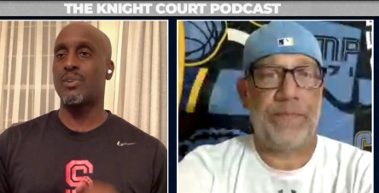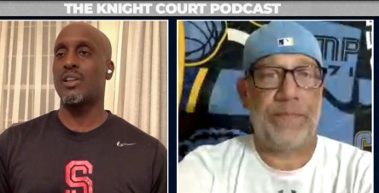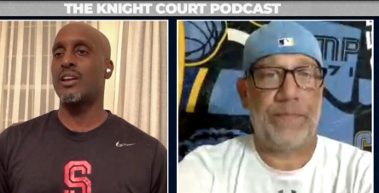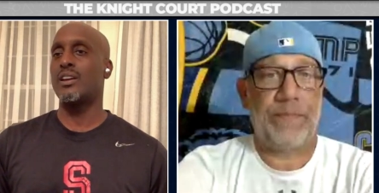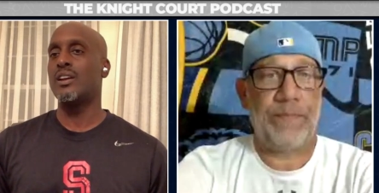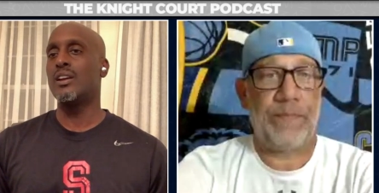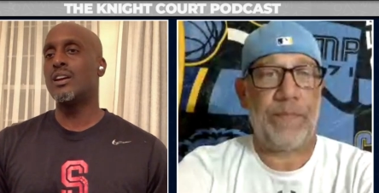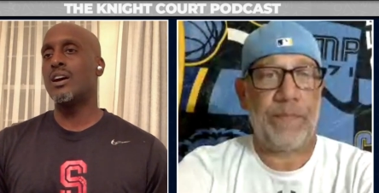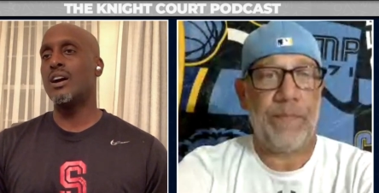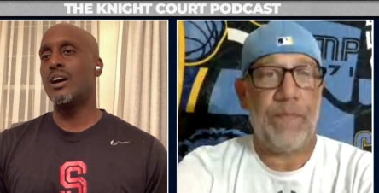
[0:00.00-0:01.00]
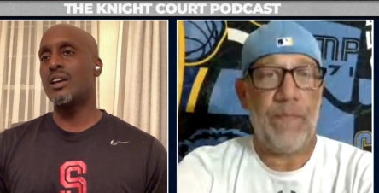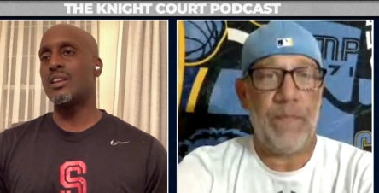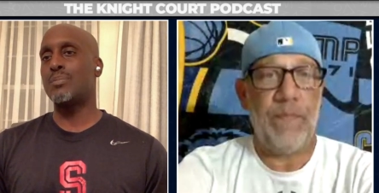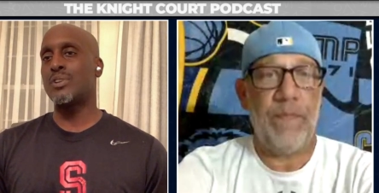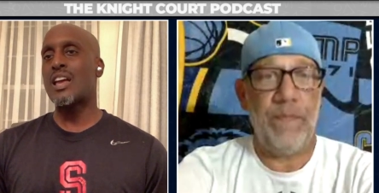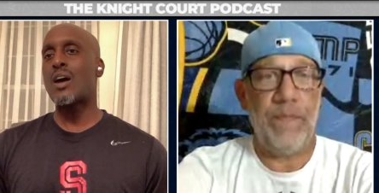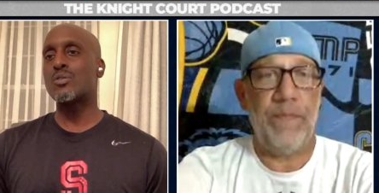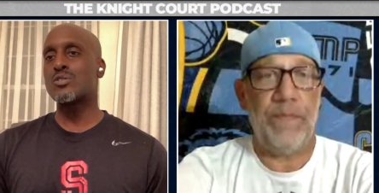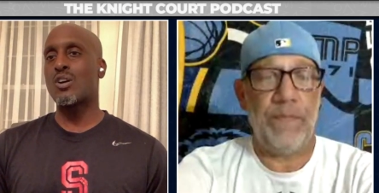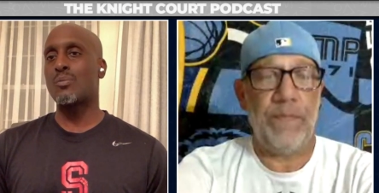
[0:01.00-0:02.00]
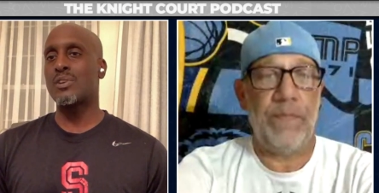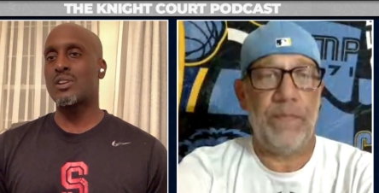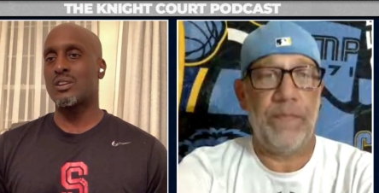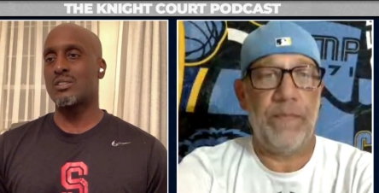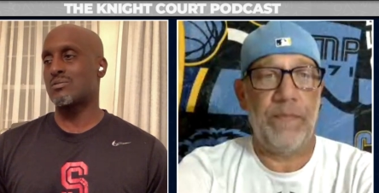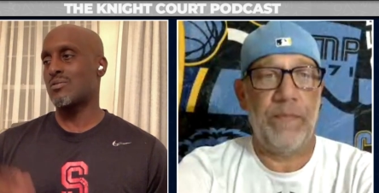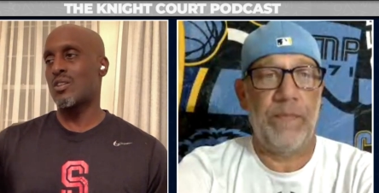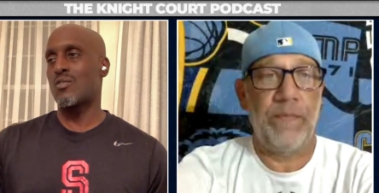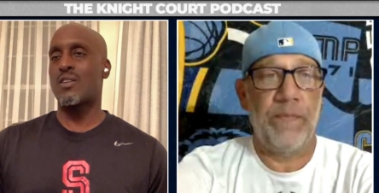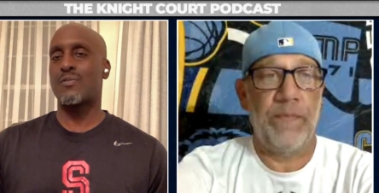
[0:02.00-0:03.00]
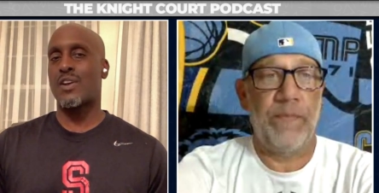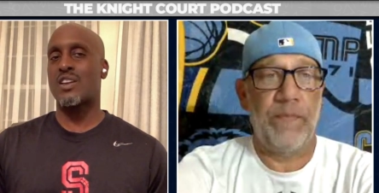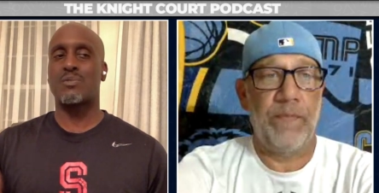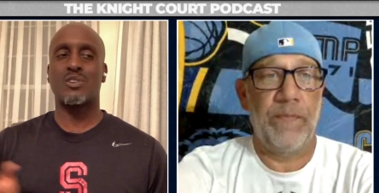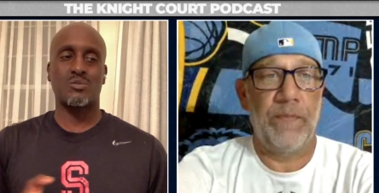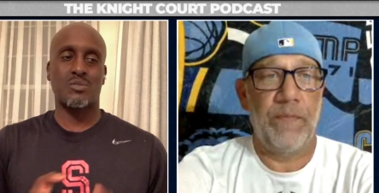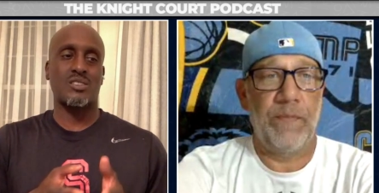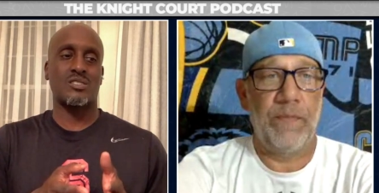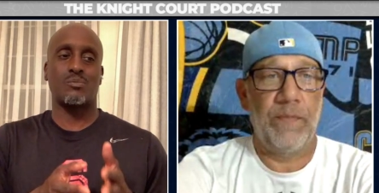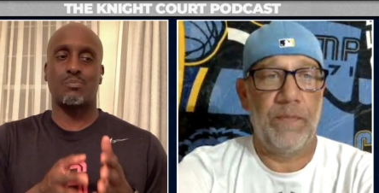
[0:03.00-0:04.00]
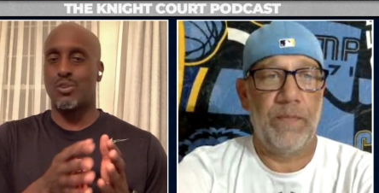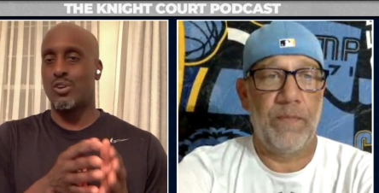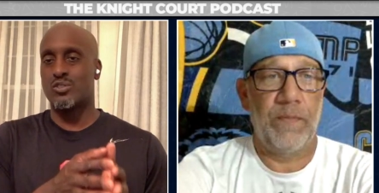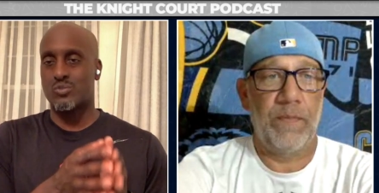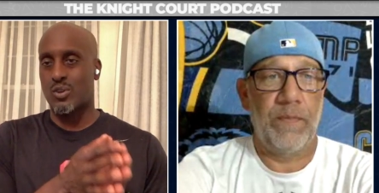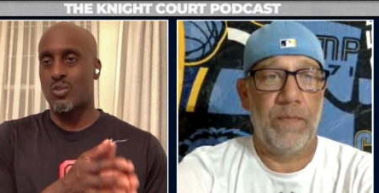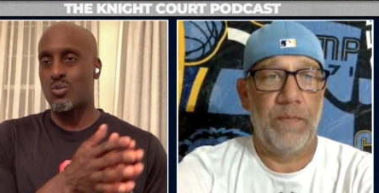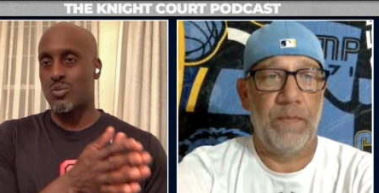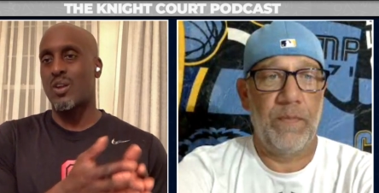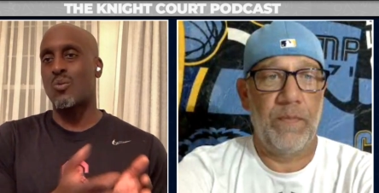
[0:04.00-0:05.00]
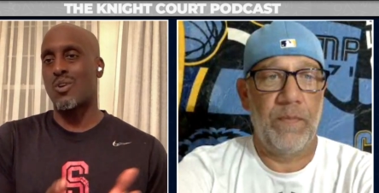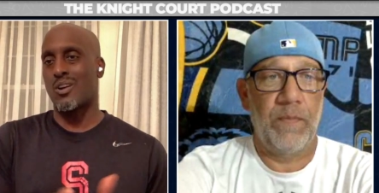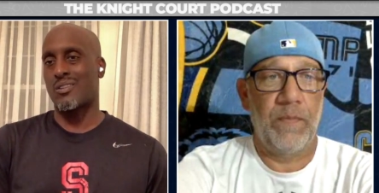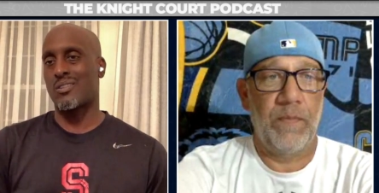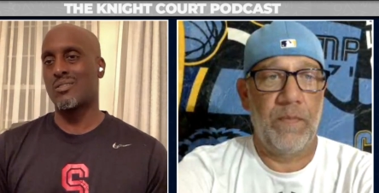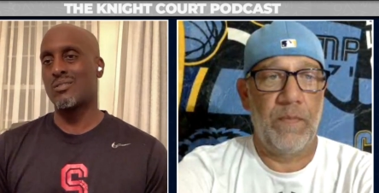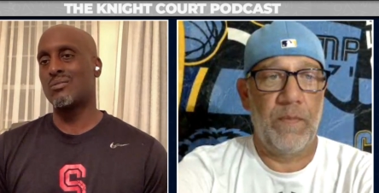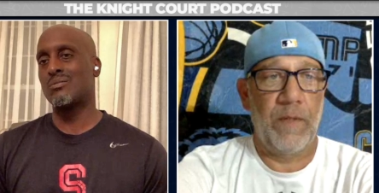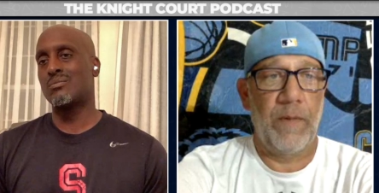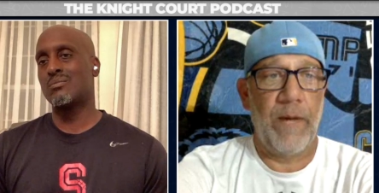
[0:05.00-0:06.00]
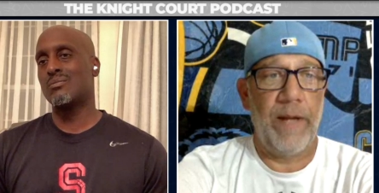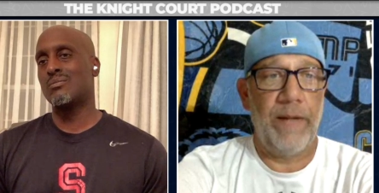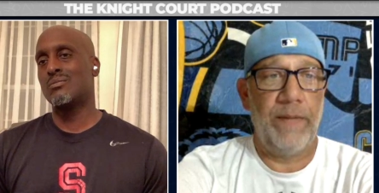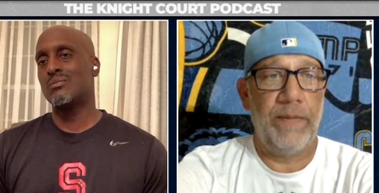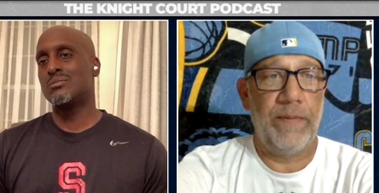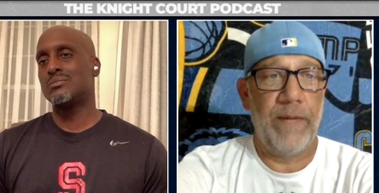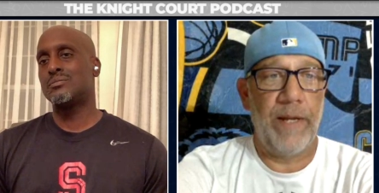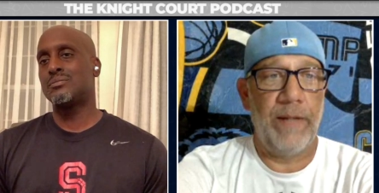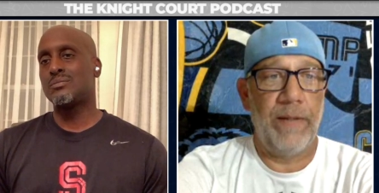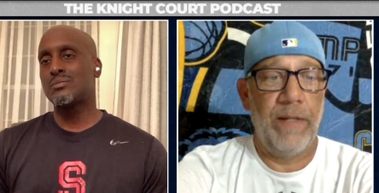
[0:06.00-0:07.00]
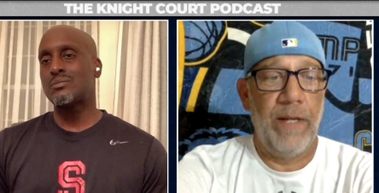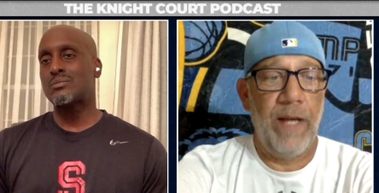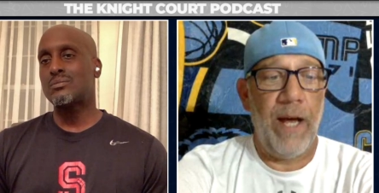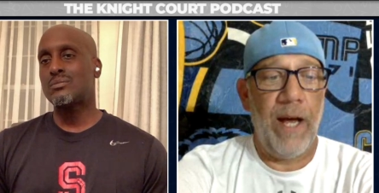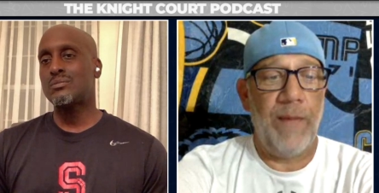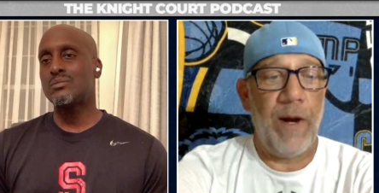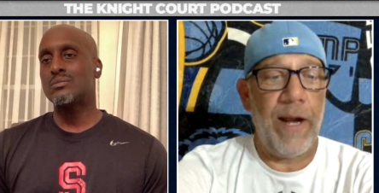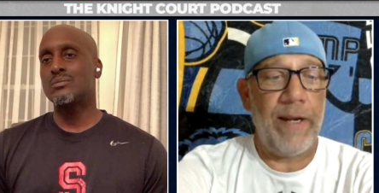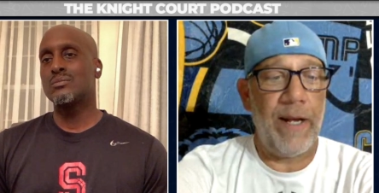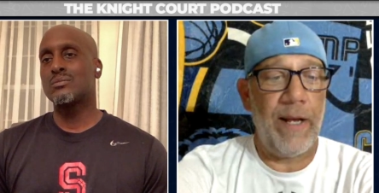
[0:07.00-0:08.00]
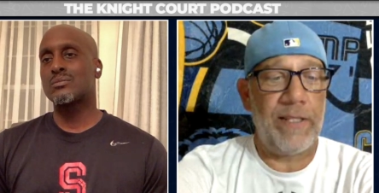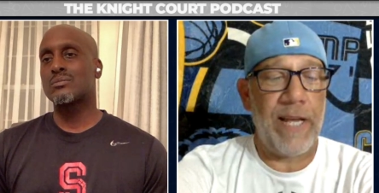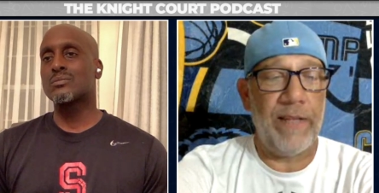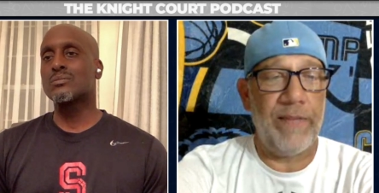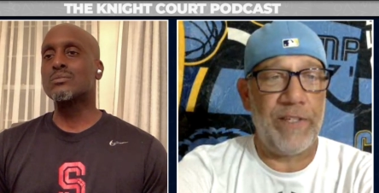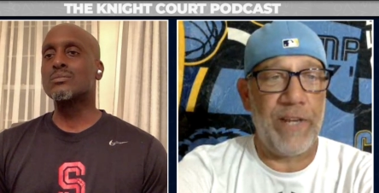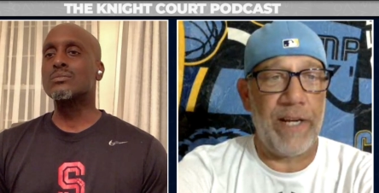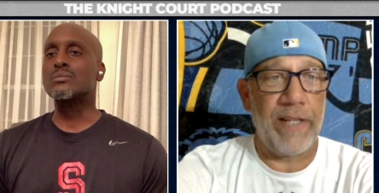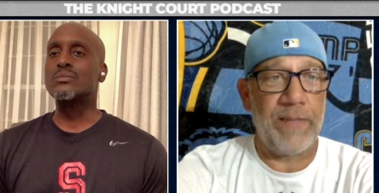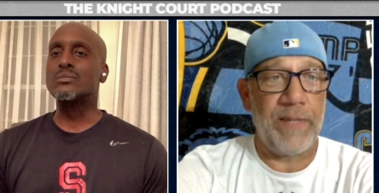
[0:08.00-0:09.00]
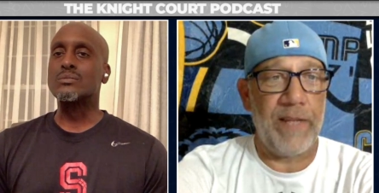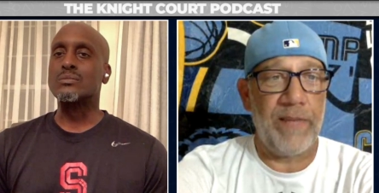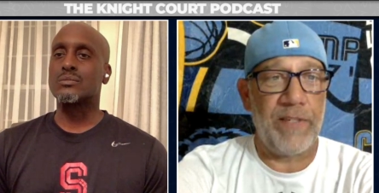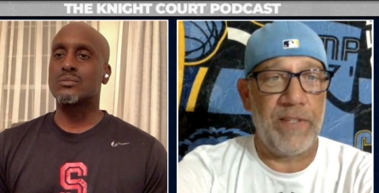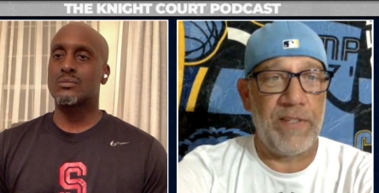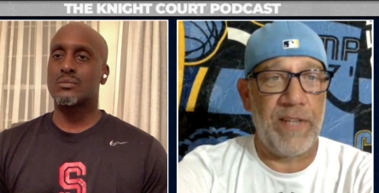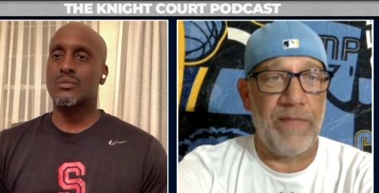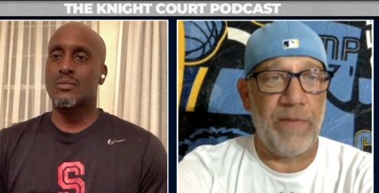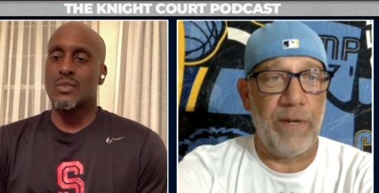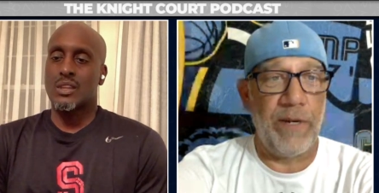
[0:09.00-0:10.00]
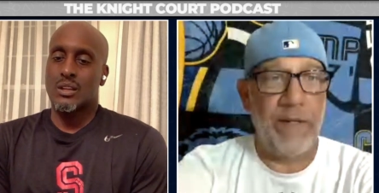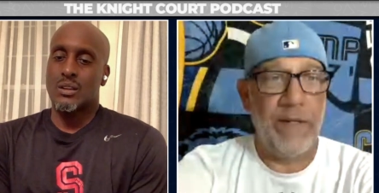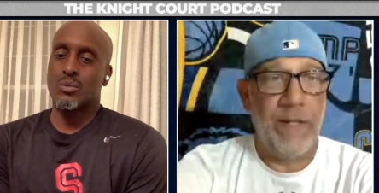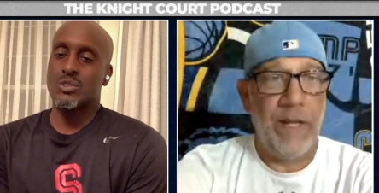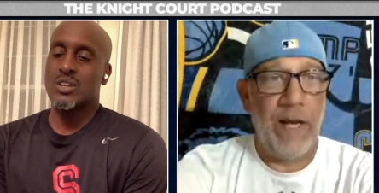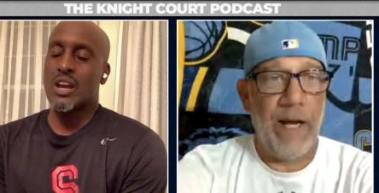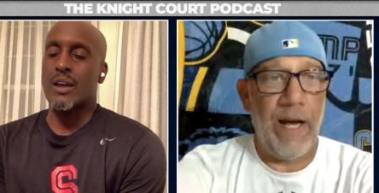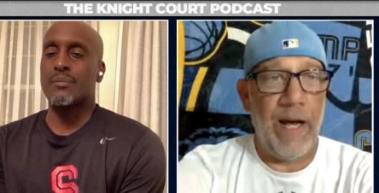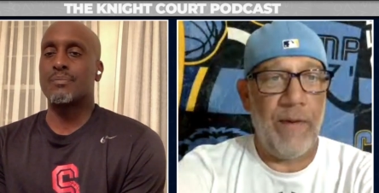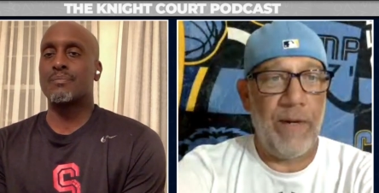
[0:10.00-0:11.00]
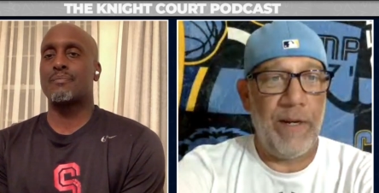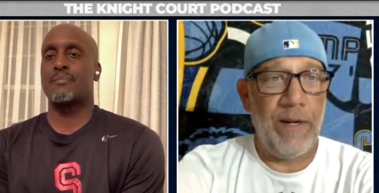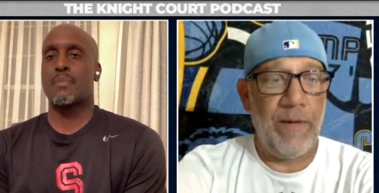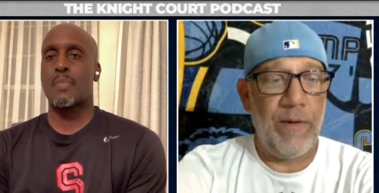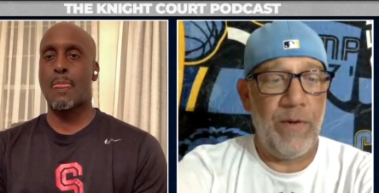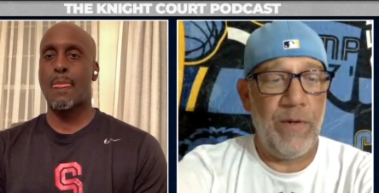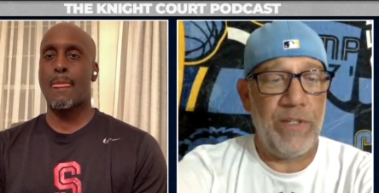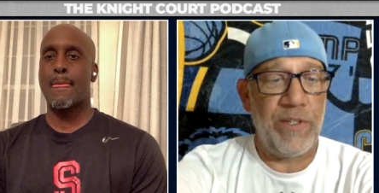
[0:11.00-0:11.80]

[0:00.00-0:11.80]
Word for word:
Speaker 1: play. Uh, and but that was all because great fans, but it was because the Bulls were who they were.
Speaker 2: Right, right. Um, all right, uh, television. I got some television stuff for you. Uh, you I want to. know Who is your